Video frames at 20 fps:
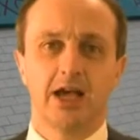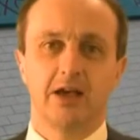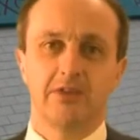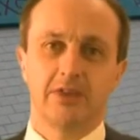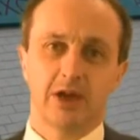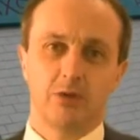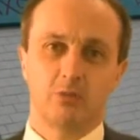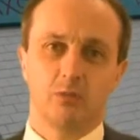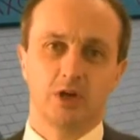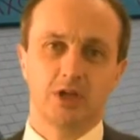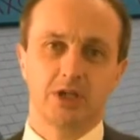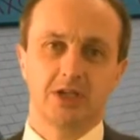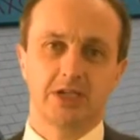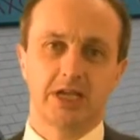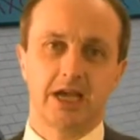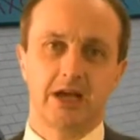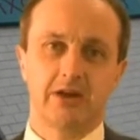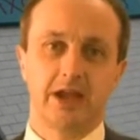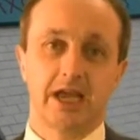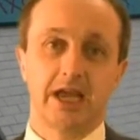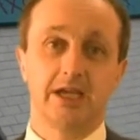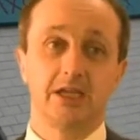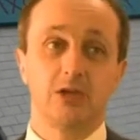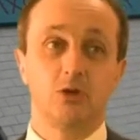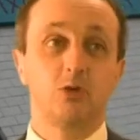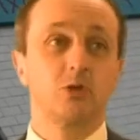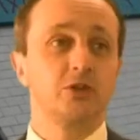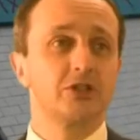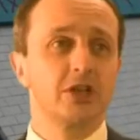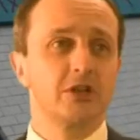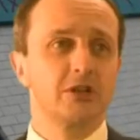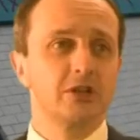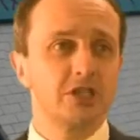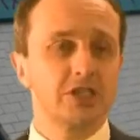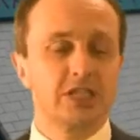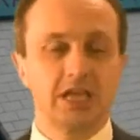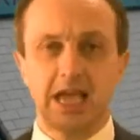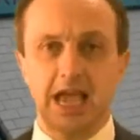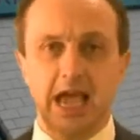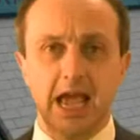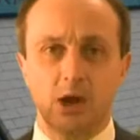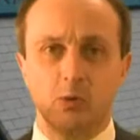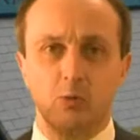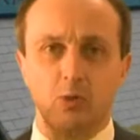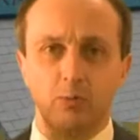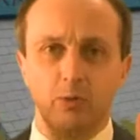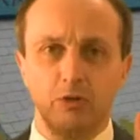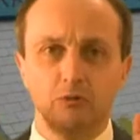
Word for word: how that works out, and also to see how when